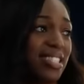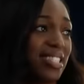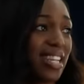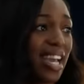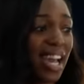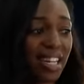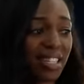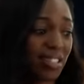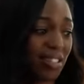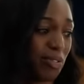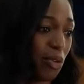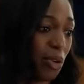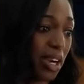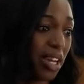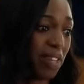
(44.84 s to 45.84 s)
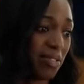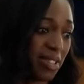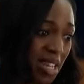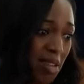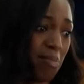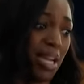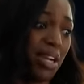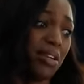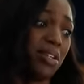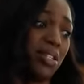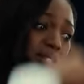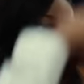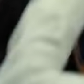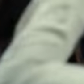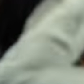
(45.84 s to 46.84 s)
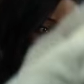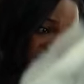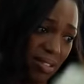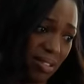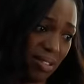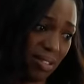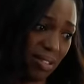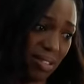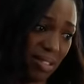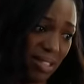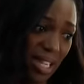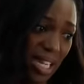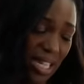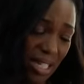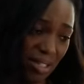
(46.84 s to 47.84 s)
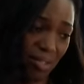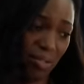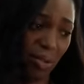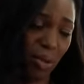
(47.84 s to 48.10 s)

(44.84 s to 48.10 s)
the stats. Four out of ten marriages end in